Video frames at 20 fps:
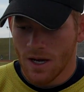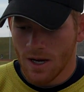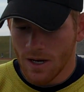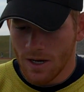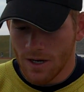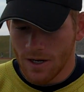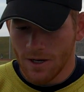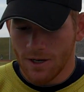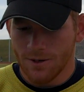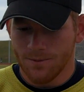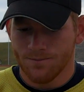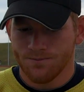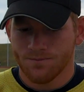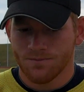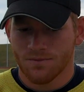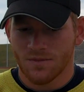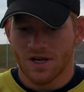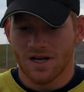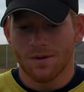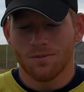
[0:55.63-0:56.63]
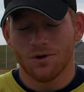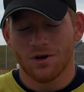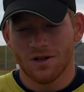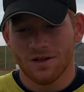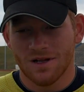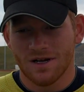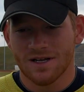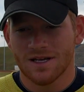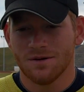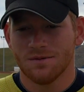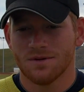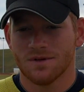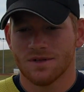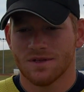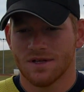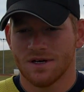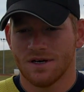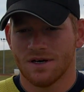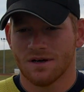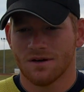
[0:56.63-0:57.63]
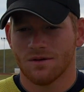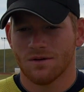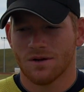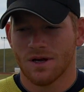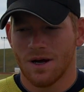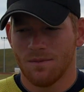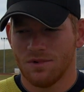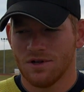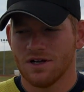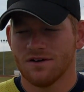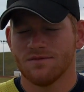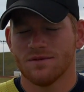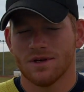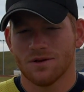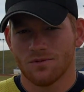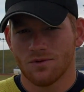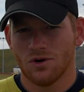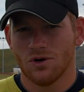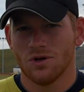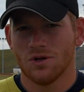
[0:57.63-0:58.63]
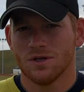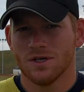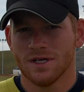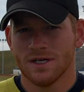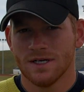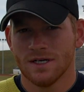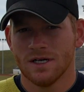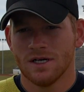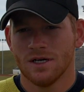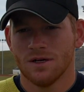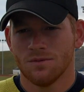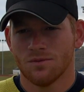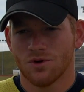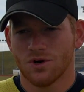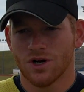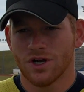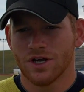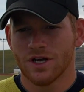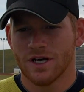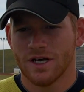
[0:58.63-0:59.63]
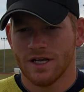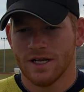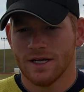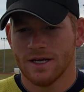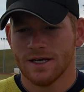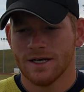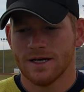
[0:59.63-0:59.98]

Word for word: I got pretty lucky with a couple of them that rolled pretty good.